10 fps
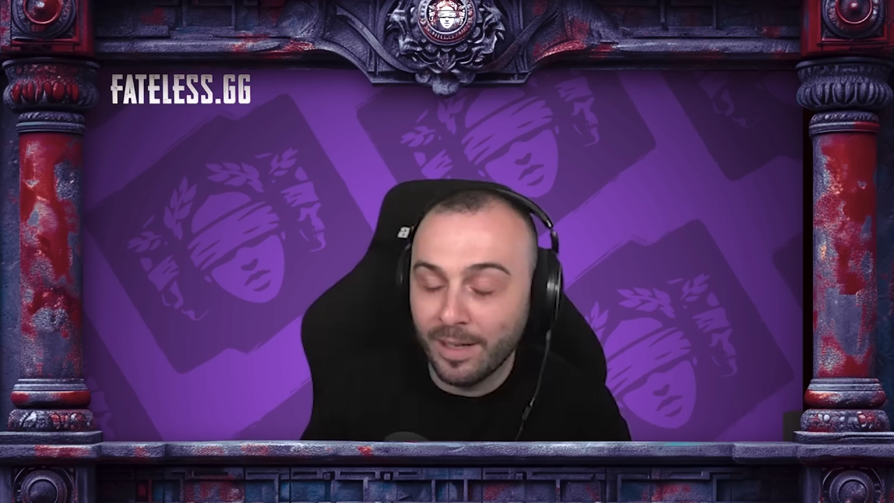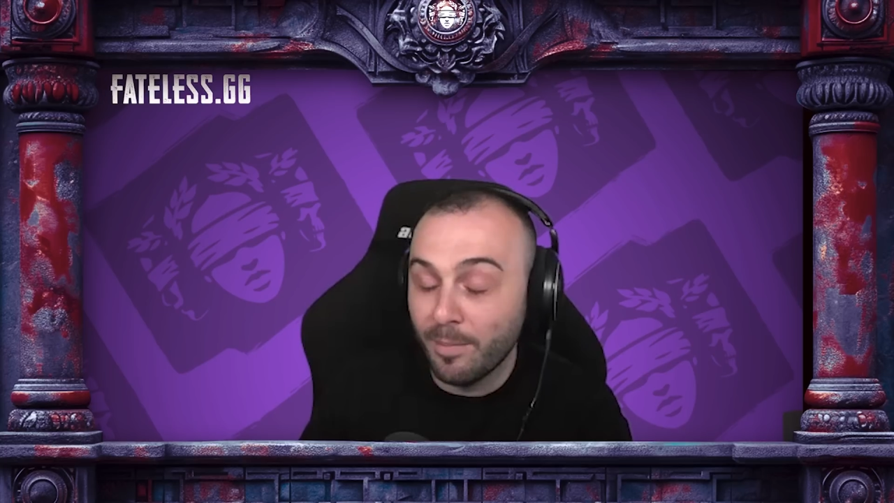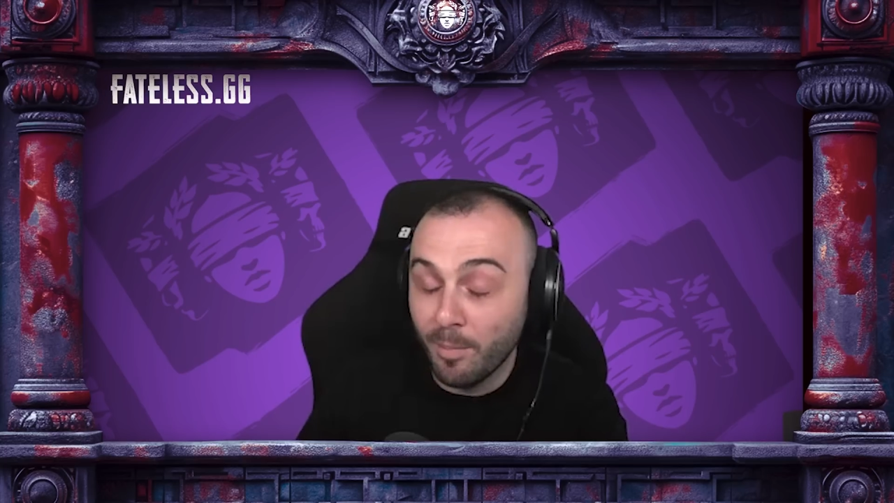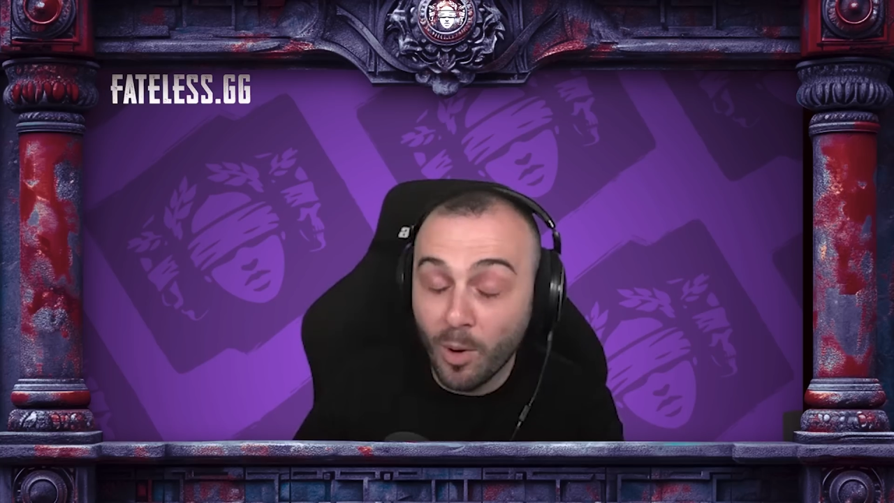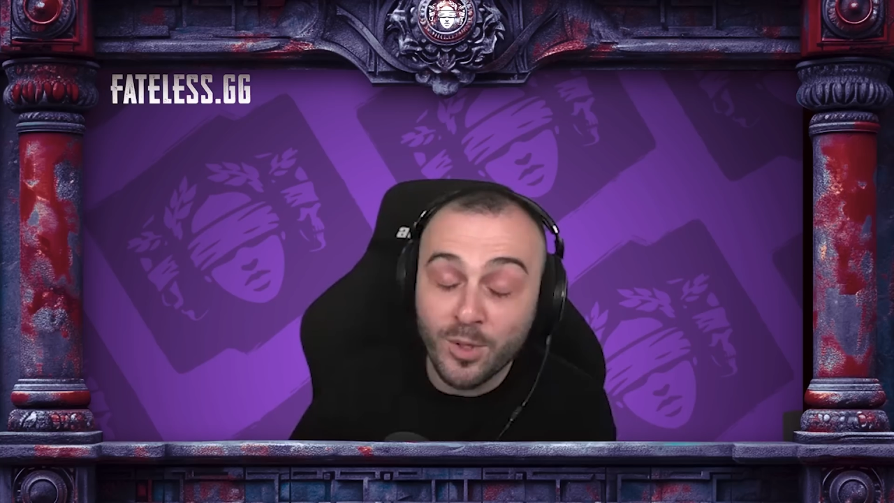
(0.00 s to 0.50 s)
And
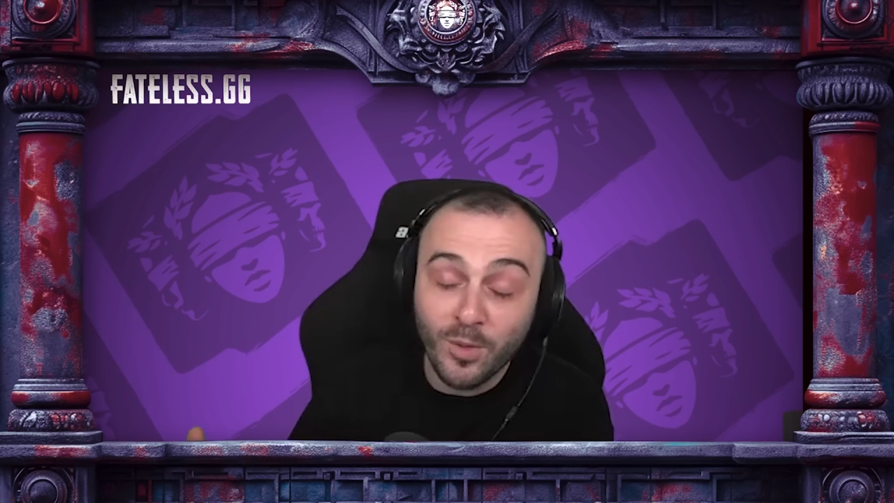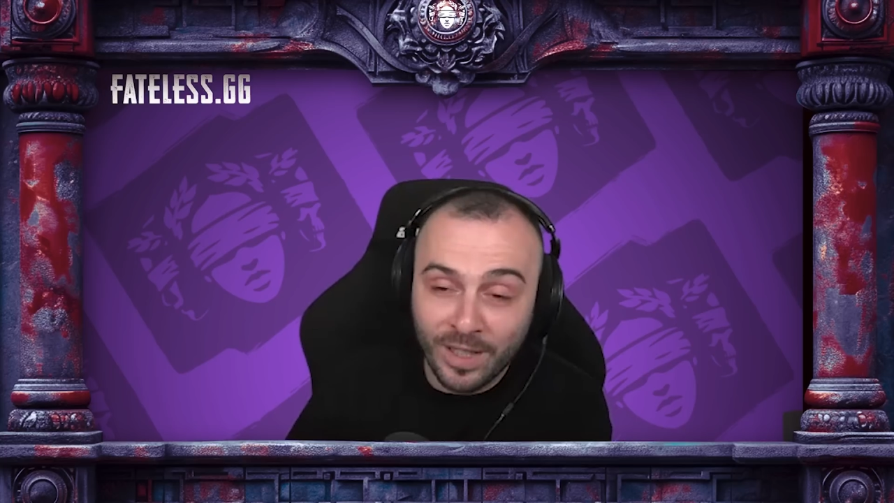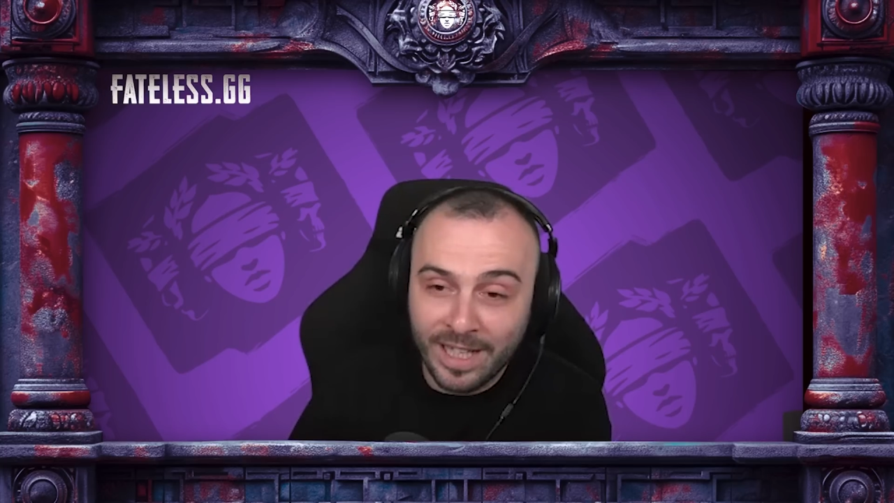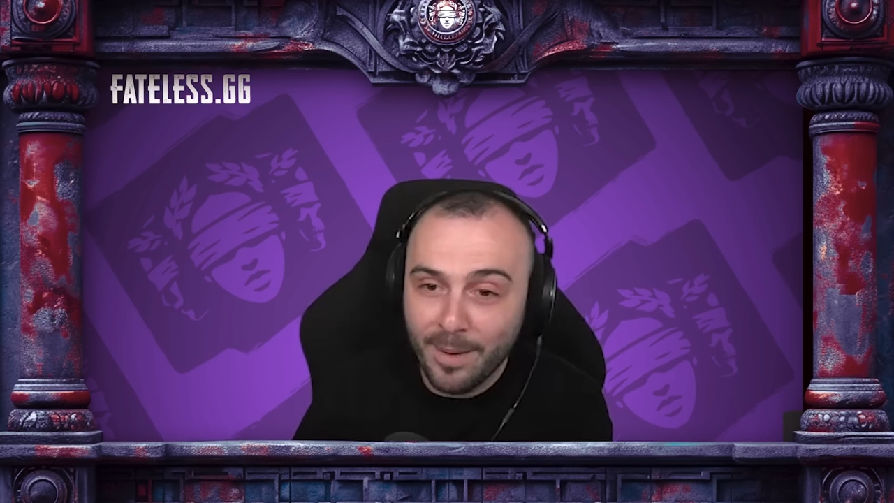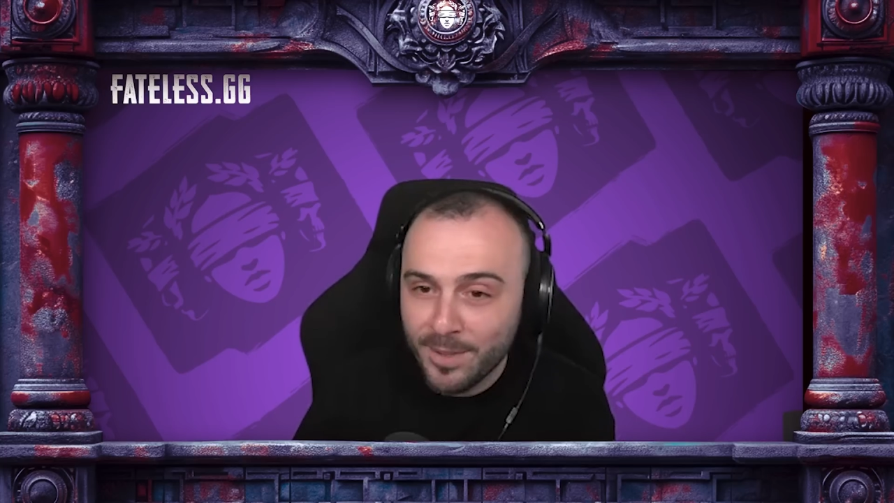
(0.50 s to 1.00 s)
most of the
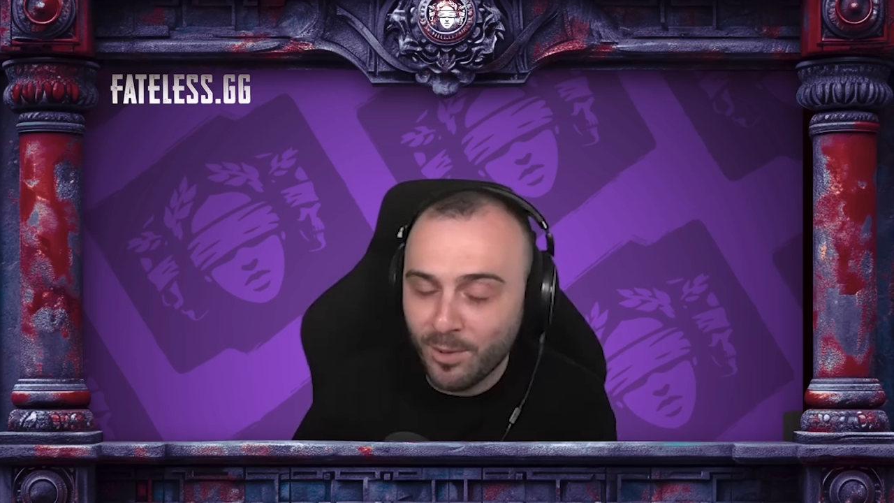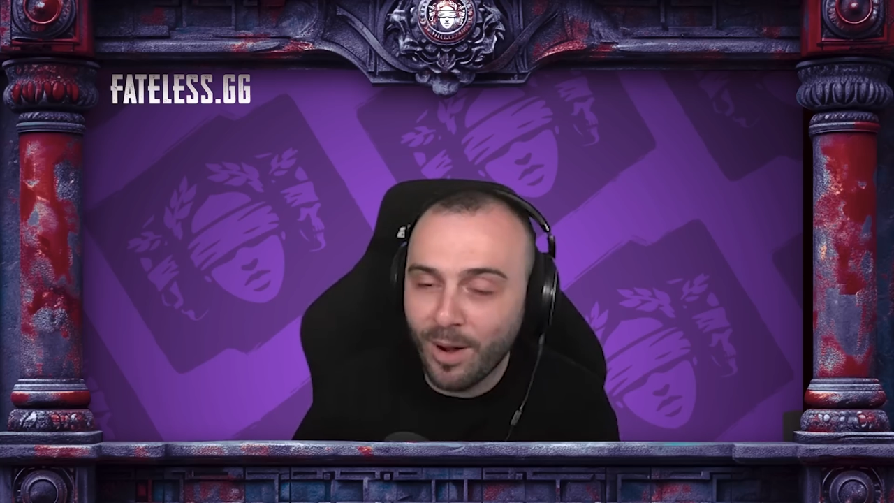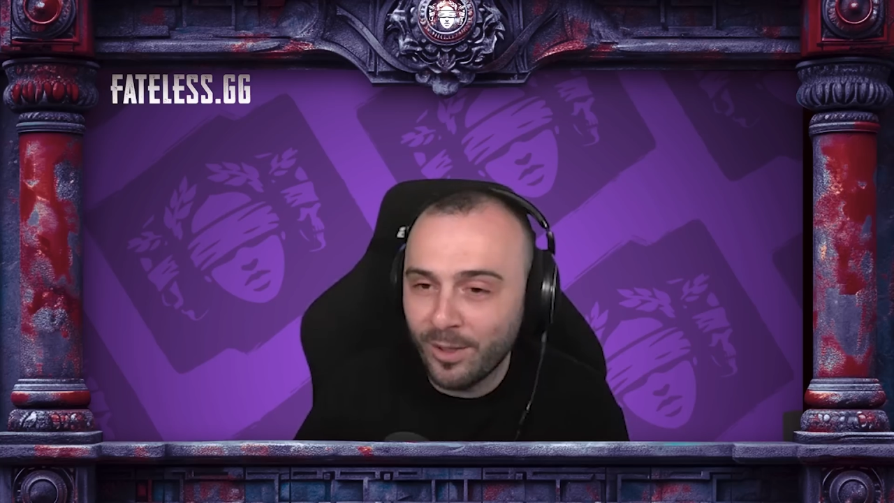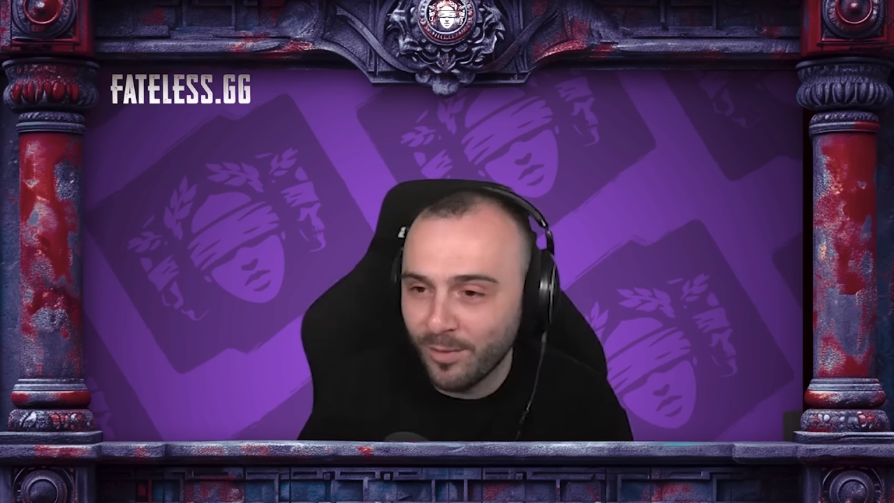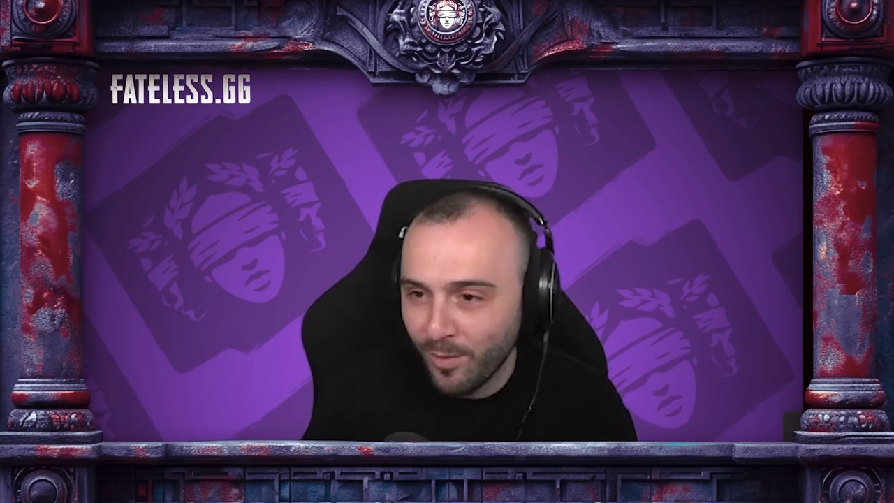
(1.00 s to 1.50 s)
games
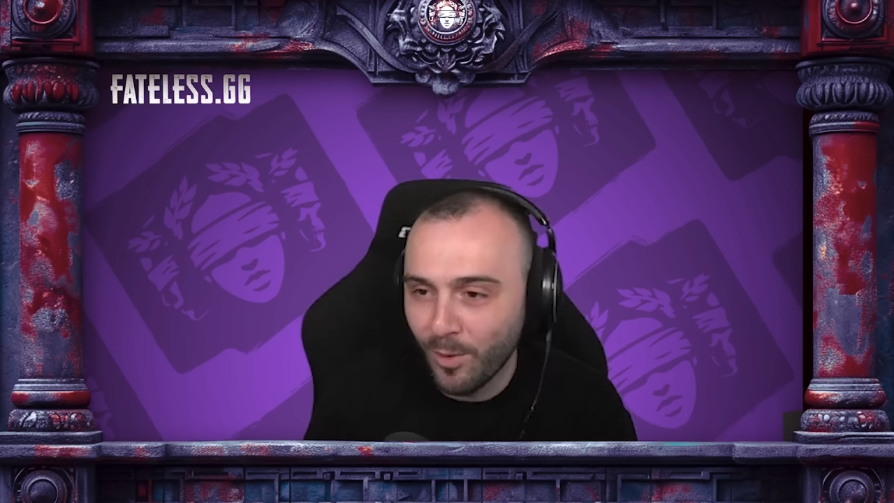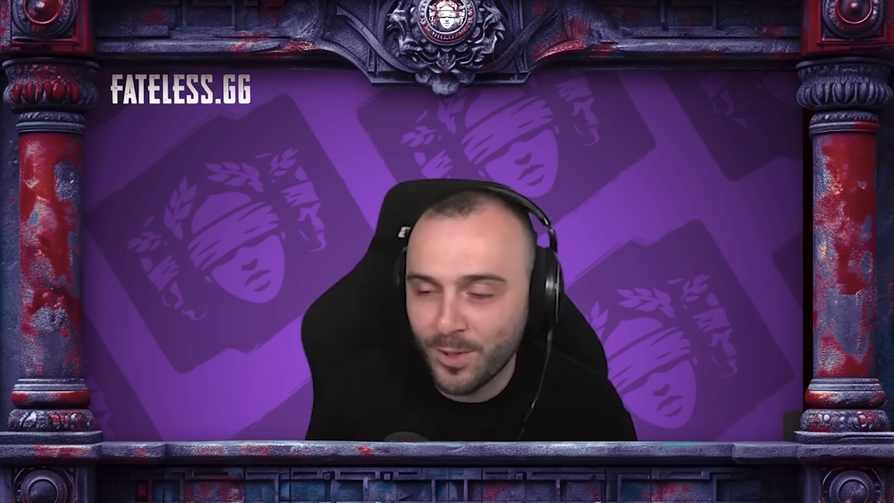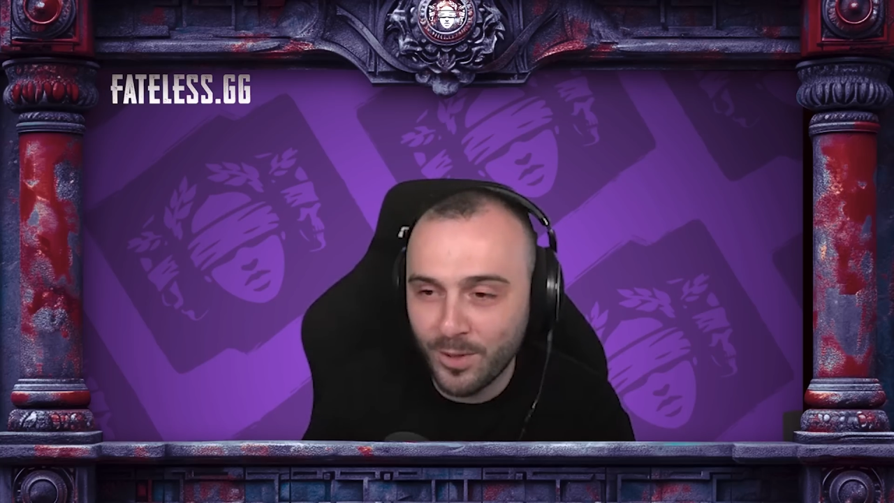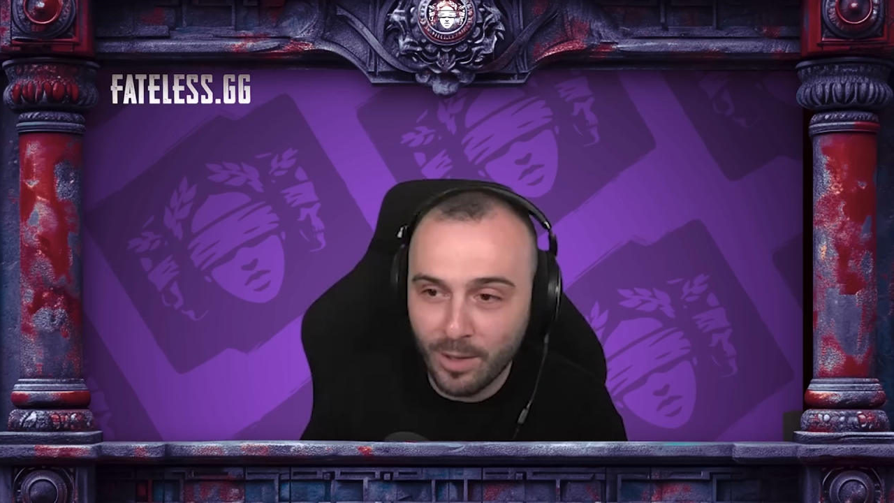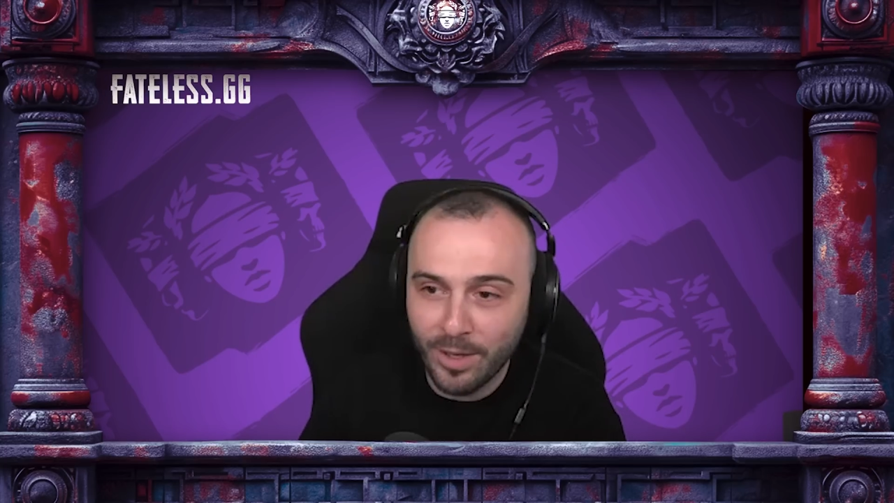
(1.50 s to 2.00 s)
try to force
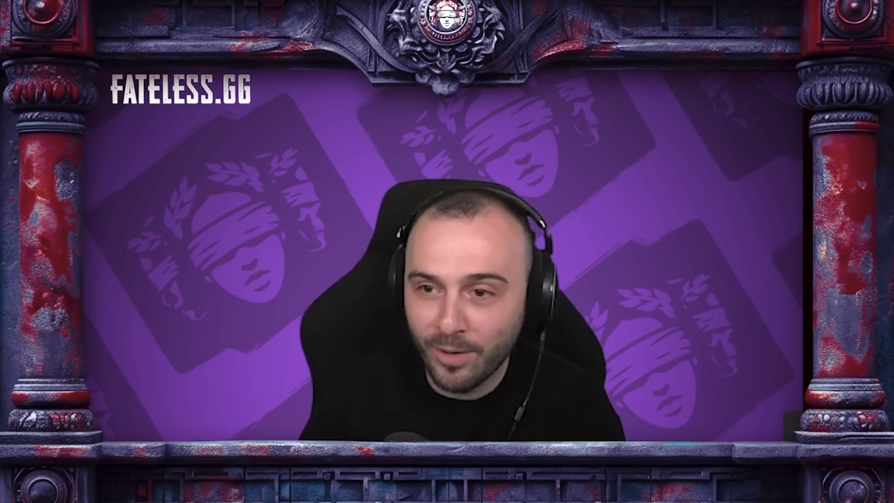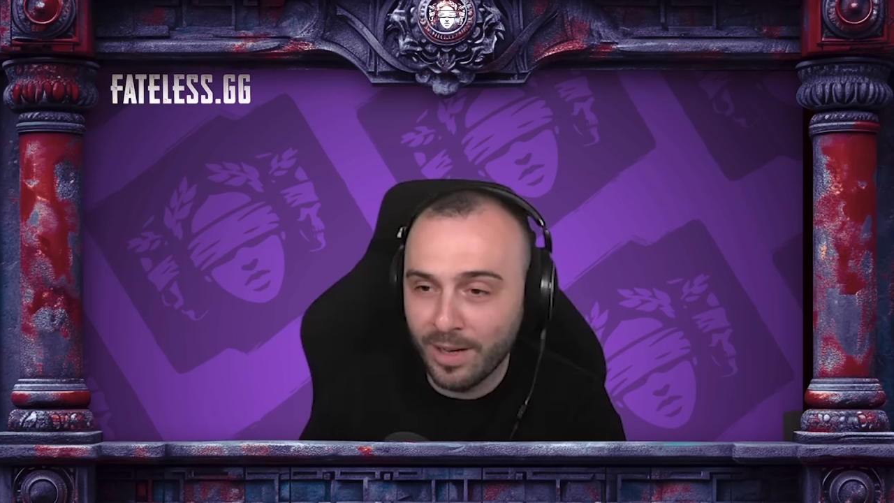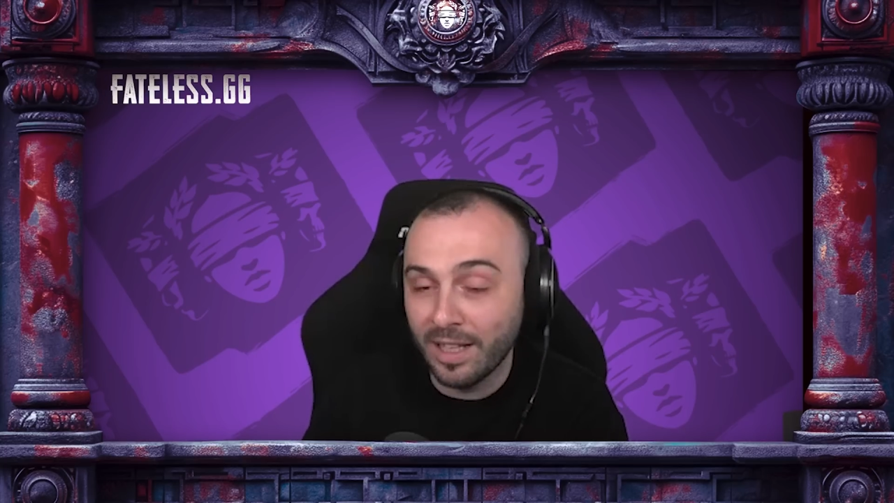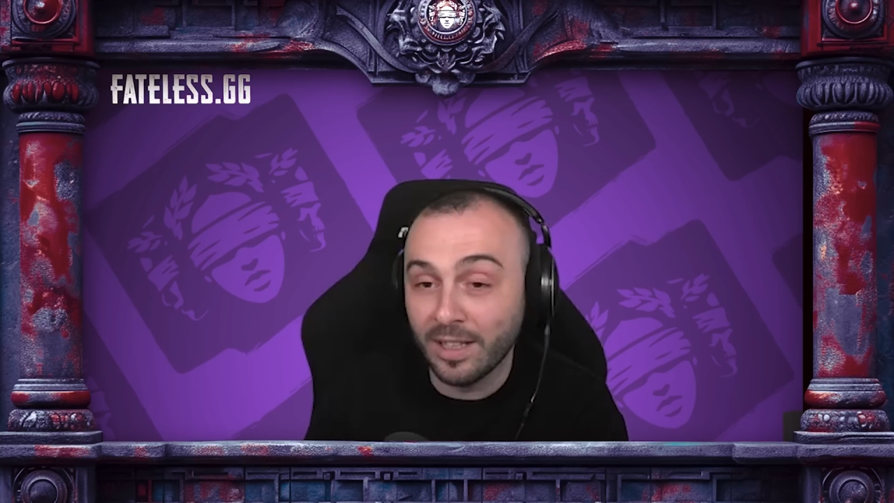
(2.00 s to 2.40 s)
you in a way or another